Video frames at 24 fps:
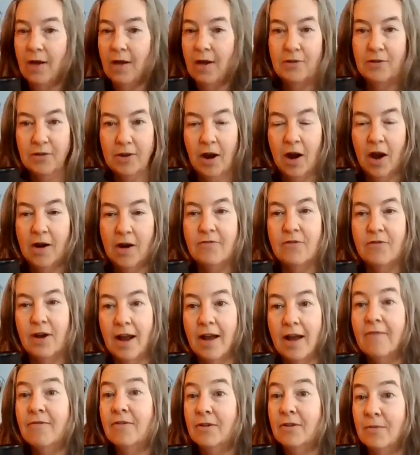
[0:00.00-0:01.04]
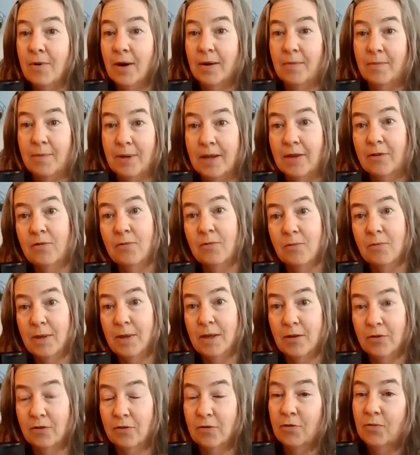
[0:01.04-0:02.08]
obviously hard for everyone because
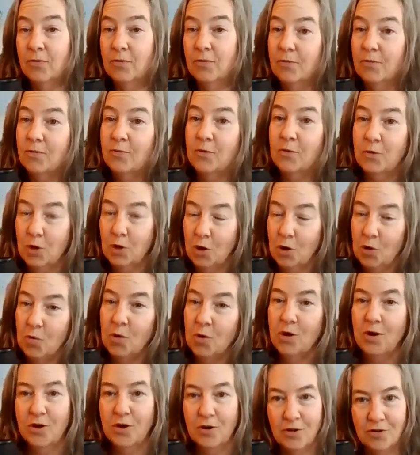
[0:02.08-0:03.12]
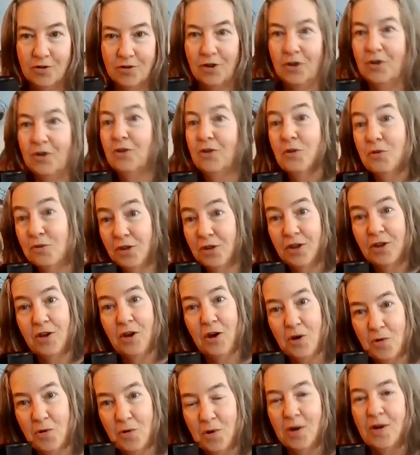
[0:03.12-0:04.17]
coworkers are losing
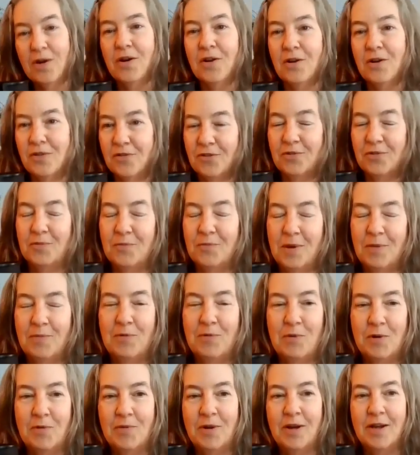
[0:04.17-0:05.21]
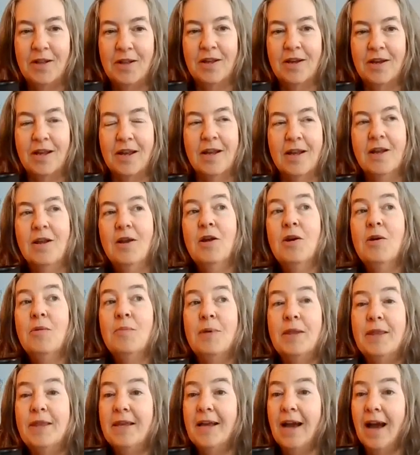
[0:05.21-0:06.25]
coworkers is maybe one way to look at it.
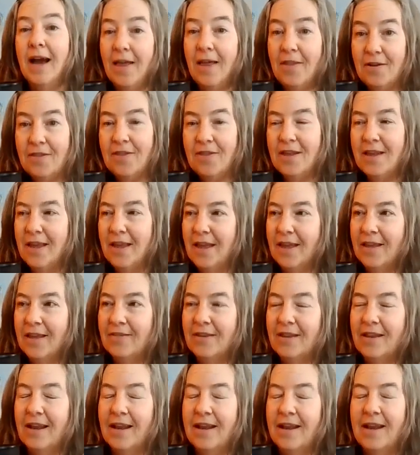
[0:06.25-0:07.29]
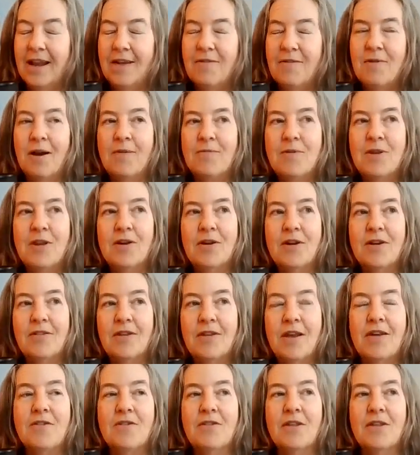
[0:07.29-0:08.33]
But the other thing is, and I'm curious
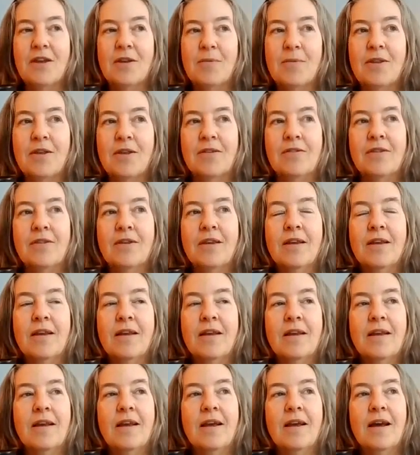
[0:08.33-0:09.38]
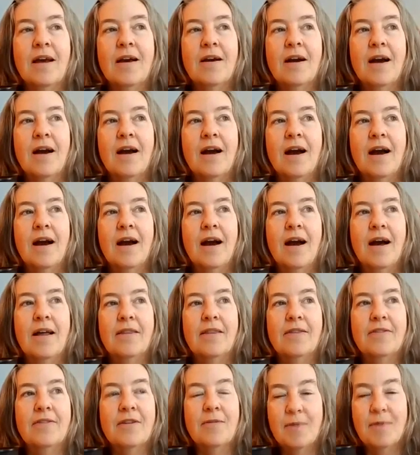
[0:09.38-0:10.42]
how you'll think about this.
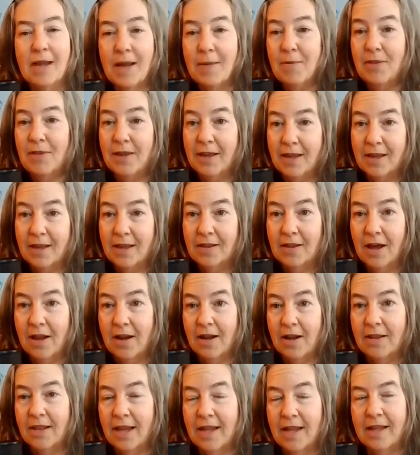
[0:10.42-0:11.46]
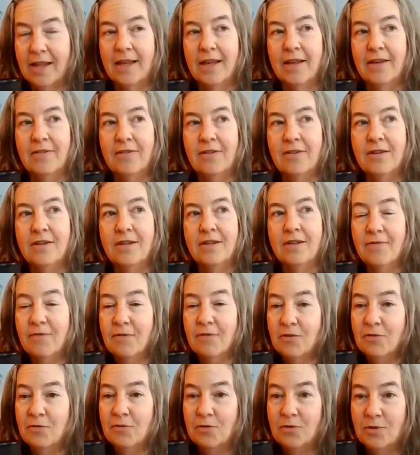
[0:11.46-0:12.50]
Something I've been thinking a lot on lately is the
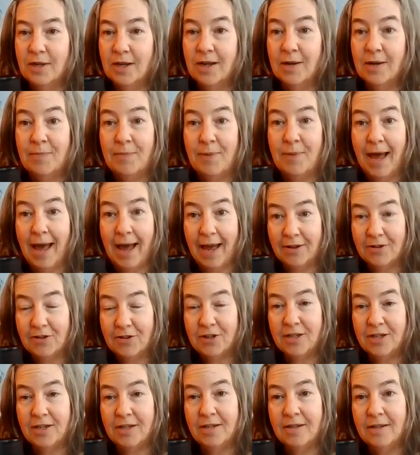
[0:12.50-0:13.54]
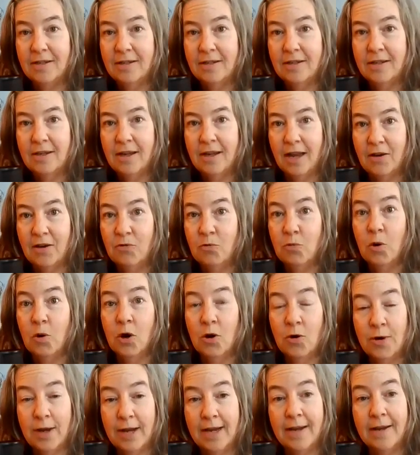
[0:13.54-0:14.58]
difference between compassion and
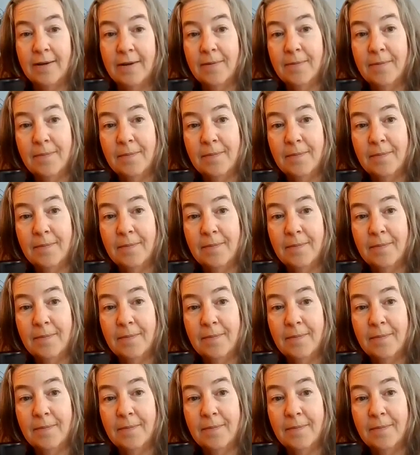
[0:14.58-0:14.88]
worry.